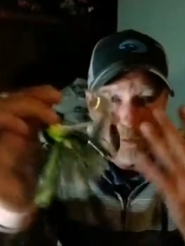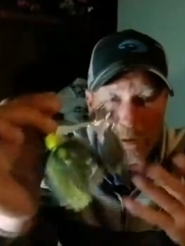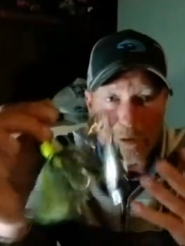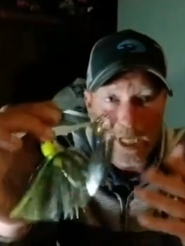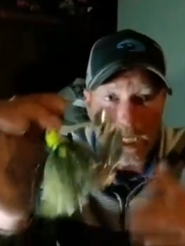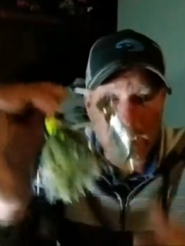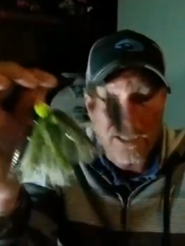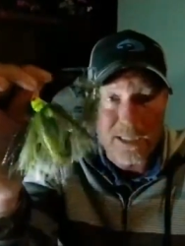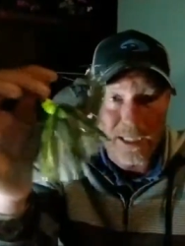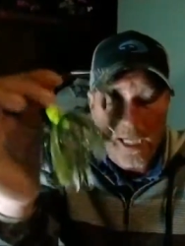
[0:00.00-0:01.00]
really like.
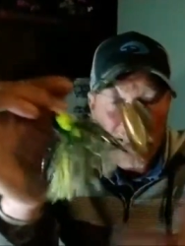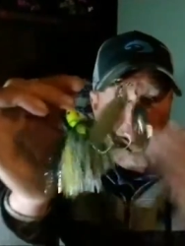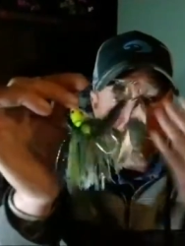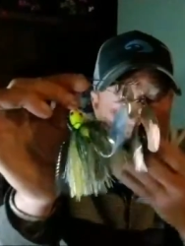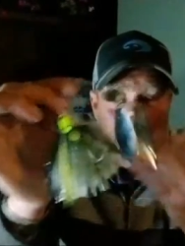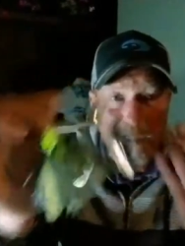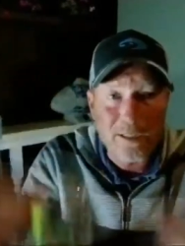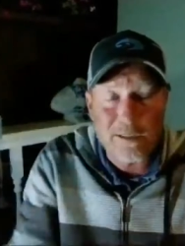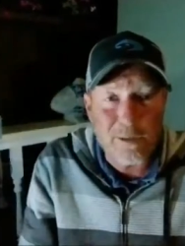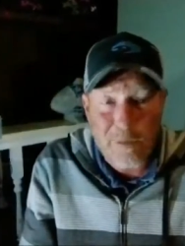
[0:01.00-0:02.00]
Like I said, I made all
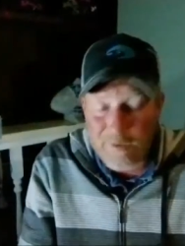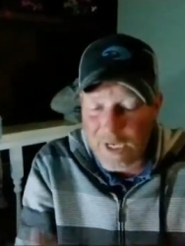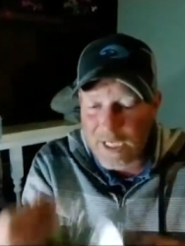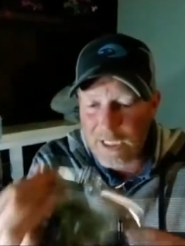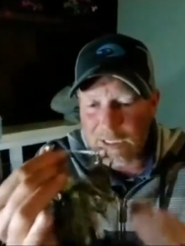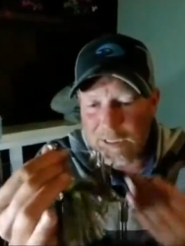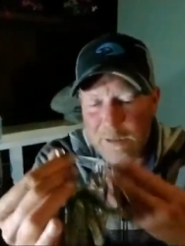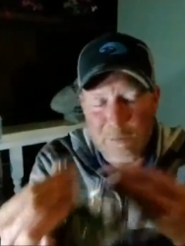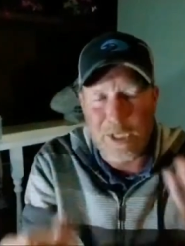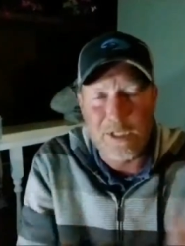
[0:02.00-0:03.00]
these up. I've got
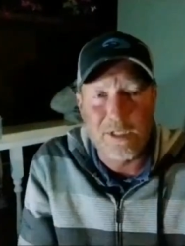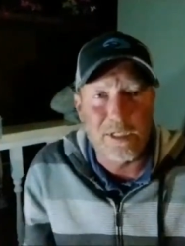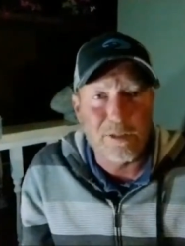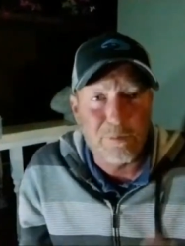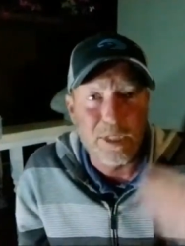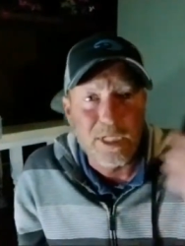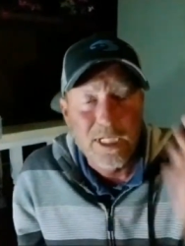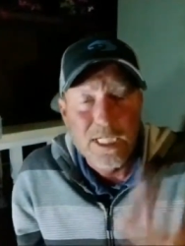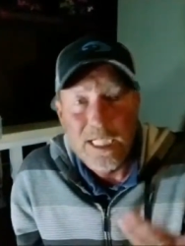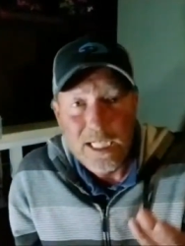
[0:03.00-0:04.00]
a bunch of these.
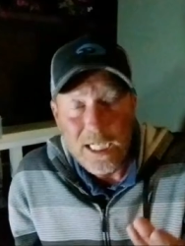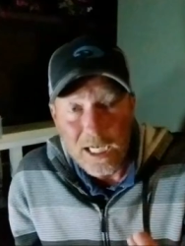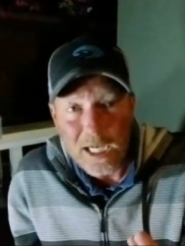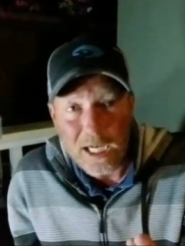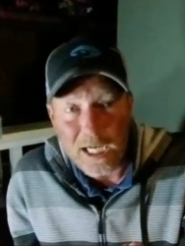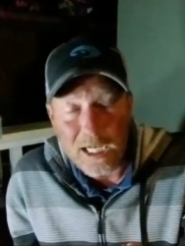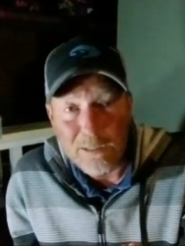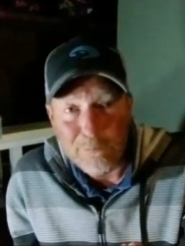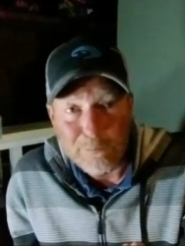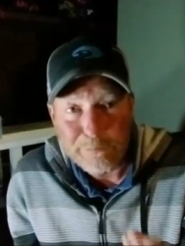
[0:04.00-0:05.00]
But,
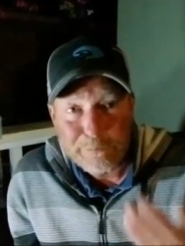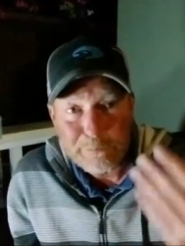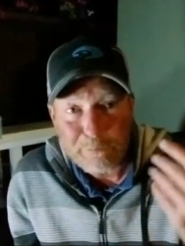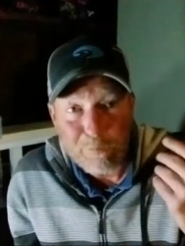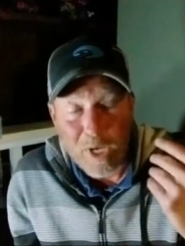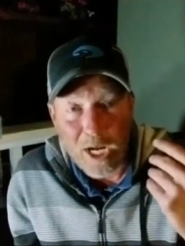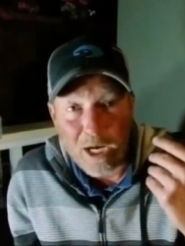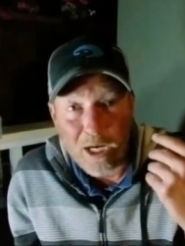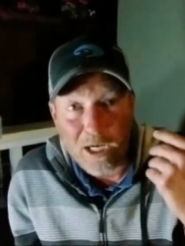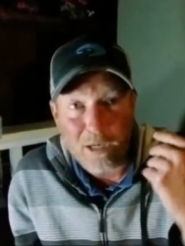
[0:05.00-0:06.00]
I'd
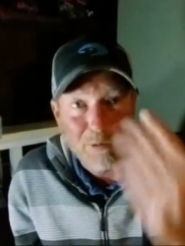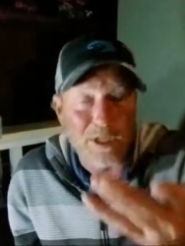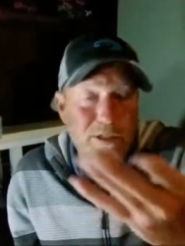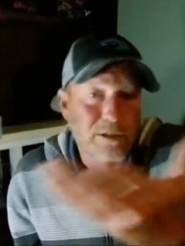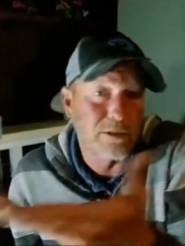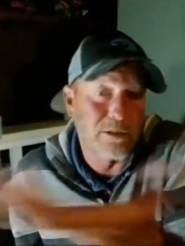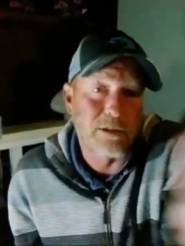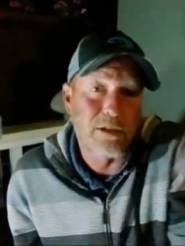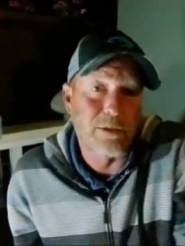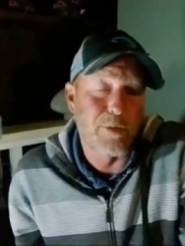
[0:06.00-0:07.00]
rather just
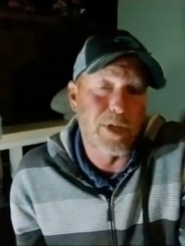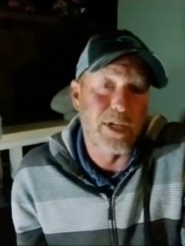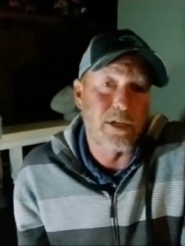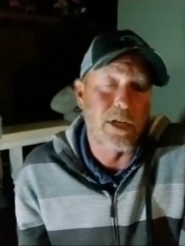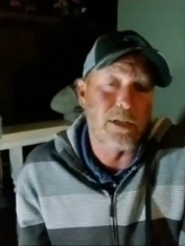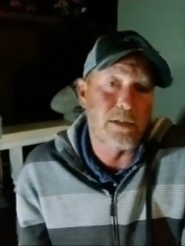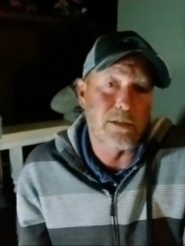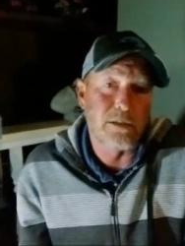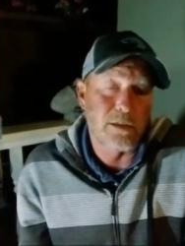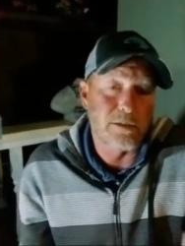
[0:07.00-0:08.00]
give them to you
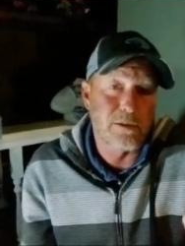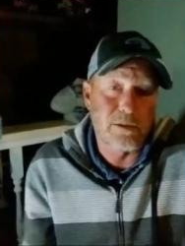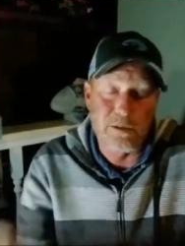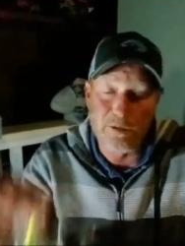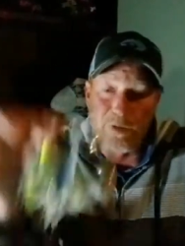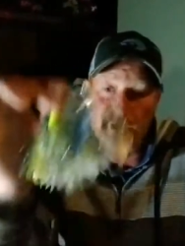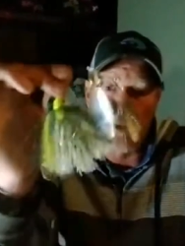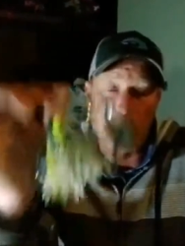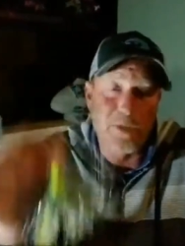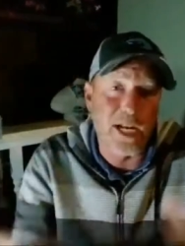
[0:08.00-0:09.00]
guys, because if it's
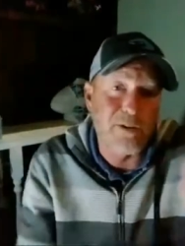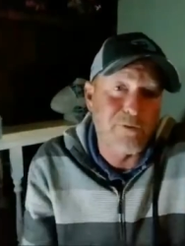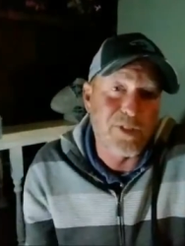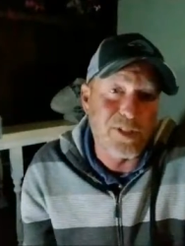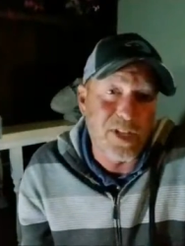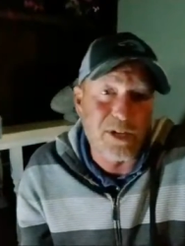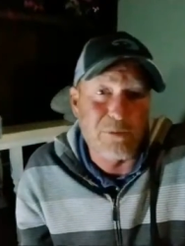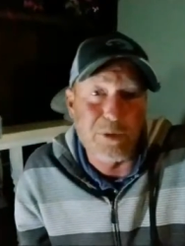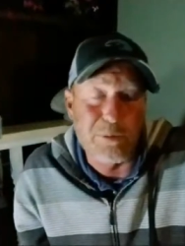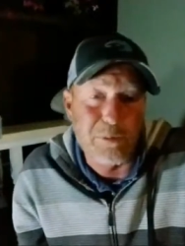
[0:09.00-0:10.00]
something I don't fish, I don't
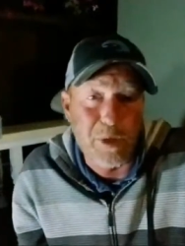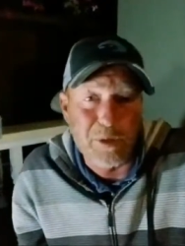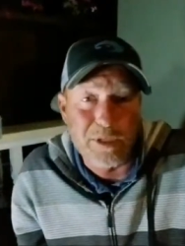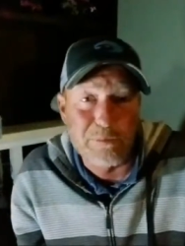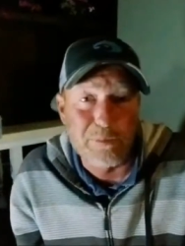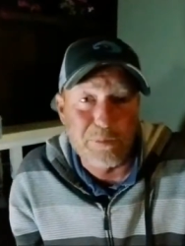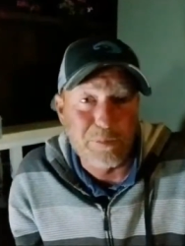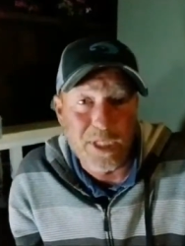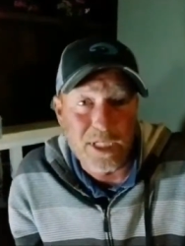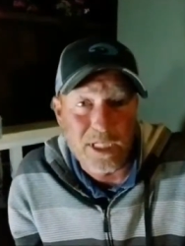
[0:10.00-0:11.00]
really promote it. But